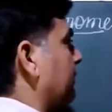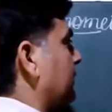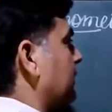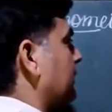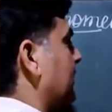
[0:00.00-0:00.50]
with
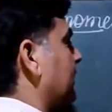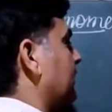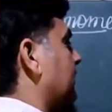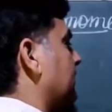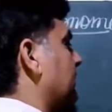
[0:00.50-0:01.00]
the
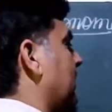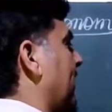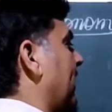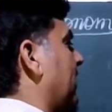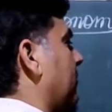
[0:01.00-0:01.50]
center, this is the
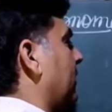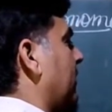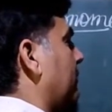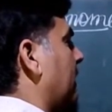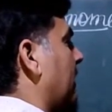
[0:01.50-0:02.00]
angle
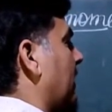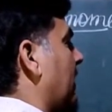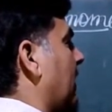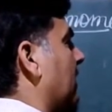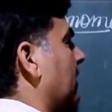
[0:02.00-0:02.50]
made by
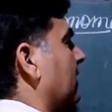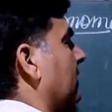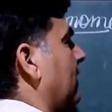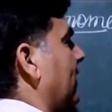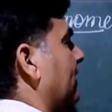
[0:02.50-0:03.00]
arc
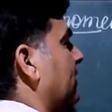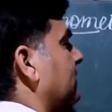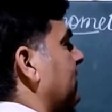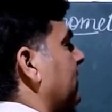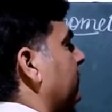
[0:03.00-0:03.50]
at the
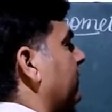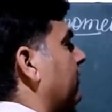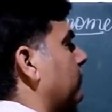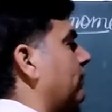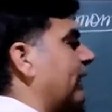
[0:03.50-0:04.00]
center. We
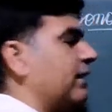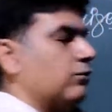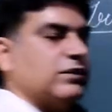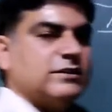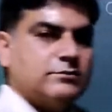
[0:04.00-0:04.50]
have to find
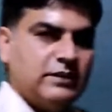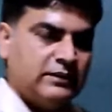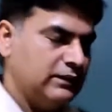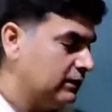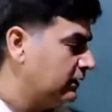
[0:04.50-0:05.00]
out this one.
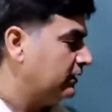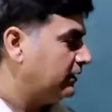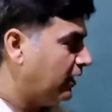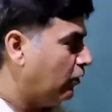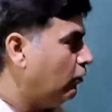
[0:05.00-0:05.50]

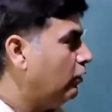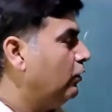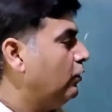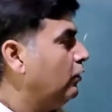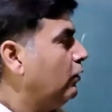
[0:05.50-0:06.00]

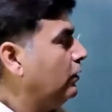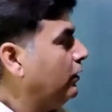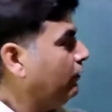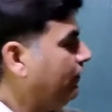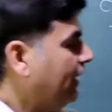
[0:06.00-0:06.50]
Now
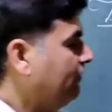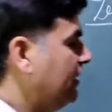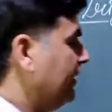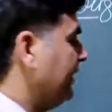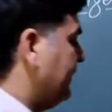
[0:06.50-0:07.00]
we have
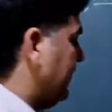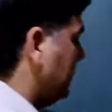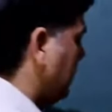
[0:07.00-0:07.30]
done in 10th